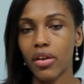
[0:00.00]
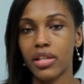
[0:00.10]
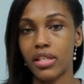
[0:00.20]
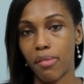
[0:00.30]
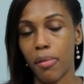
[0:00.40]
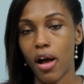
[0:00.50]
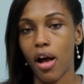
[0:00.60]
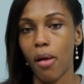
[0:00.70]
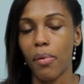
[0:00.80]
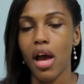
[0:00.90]
the zip
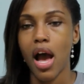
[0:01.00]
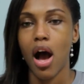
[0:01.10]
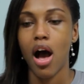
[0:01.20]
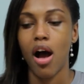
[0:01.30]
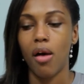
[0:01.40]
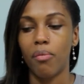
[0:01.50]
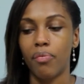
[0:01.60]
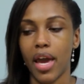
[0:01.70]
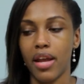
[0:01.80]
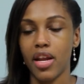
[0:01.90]
up,
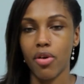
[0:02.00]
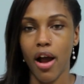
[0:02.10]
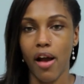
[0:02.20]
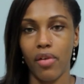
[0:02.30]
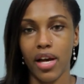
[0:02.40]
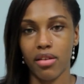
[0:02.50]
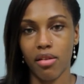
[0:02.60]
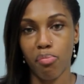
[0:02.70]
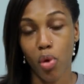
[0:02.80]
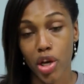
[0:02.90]
and then you'll have
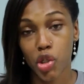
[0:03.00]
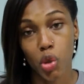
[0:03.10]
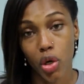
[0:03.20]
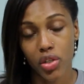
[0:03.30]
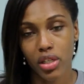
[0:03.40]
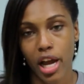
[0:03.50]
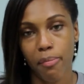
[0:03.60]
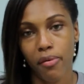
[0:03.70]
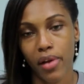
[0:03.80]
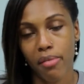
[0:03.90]
like the boy shorts
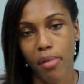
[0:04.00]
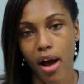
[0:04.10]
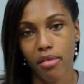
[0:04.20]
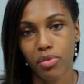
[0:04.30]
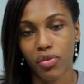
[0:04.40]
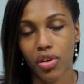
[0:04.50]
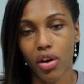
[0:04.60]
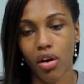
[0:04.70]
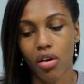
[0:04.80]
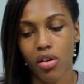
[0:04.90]
type of like bottoms for
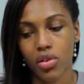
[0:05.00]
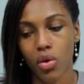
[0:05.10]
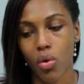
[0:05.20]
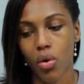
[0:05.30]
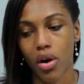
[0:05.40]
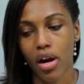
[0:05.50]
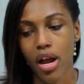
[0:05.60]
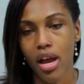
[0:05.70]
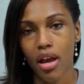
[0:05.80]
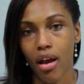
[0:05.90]
girls,
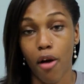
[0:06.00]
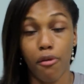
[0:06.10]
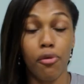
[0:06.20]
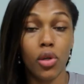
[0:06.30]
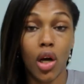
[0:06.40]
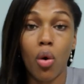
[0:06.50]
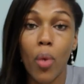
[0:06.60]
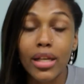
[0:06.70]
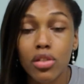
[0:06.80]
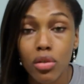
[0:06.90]
or a
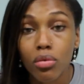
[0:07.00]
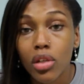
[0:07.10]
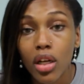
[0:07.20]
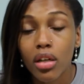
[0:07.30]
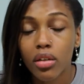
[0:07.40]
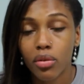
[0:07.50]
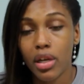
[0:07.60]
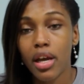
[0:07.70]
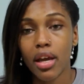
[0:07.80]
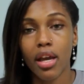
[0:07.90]
full-on wetsuit look,
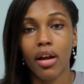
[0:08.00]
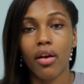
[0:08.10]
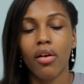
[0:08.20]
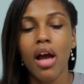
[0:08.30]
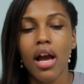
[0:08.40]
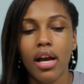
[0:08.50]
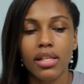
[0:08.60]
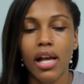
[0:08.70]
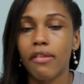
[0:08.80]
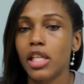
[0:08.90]

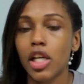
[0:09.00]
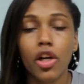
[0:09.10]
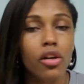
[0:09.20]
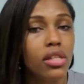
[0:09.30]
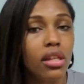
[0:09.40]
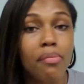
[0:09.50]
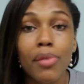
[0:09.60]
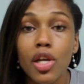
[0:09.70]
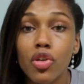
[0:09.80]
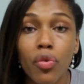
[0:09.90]
because I've seen girls at
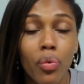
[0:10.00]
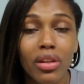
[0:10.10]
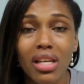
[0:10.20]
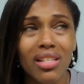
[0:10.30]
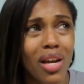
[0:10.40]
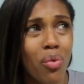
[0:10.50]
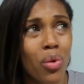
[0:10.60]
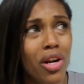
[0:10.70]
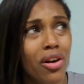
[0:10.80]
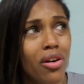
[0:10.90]
the beach with these
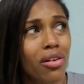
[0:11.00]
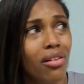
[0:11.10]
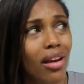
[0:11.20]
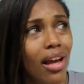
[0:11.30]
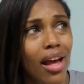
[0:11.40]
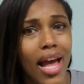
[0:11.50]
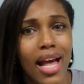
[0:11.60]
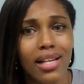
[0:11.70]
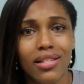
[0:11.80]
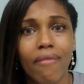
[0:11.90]
like weird
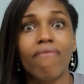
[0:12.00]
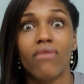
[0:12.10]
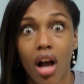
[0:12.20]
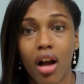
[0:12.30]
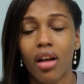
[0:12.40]
as